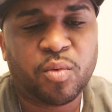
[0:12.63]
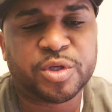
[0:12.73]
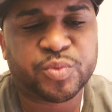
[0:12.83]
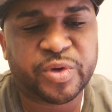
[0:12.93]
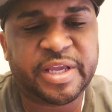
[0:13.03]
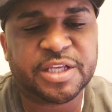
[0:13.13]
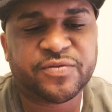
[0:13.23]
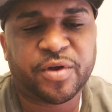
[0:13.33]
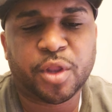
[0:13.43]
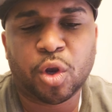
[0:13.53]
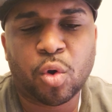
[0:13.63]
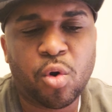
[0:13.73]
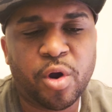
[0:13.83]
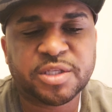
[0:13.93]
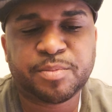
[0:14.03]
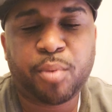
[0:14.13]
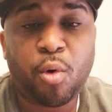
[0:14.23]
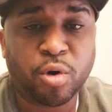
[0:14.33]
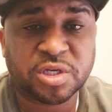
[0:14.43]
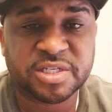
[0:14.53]
which reads, "For the Lord's
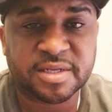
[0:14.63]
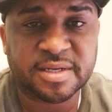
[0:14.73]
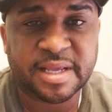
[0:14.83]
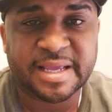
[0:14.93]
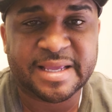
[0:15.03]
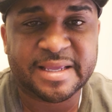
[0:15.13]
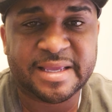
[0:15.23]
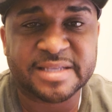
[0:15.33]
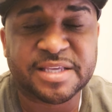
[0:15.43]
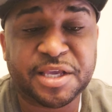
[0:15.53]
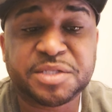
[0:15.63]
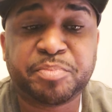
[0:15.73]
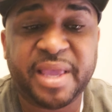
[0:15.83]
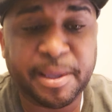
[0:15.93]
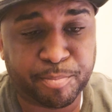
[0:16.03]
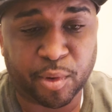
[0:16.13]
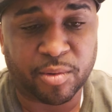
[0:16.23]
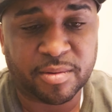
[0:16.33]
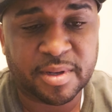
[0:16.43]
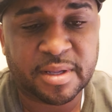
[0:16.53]
portion is his people.